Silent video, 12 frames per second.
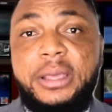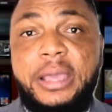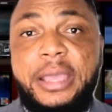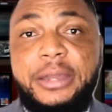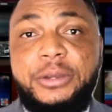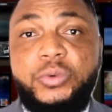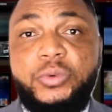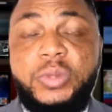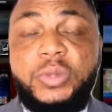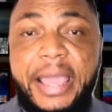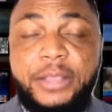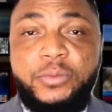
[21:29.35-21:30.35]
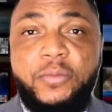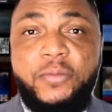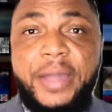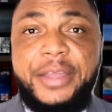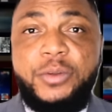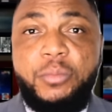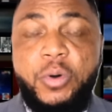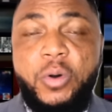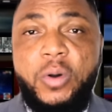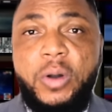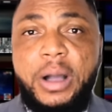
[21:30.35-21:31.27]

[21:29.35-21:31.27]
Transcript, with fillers: and you'd like to find more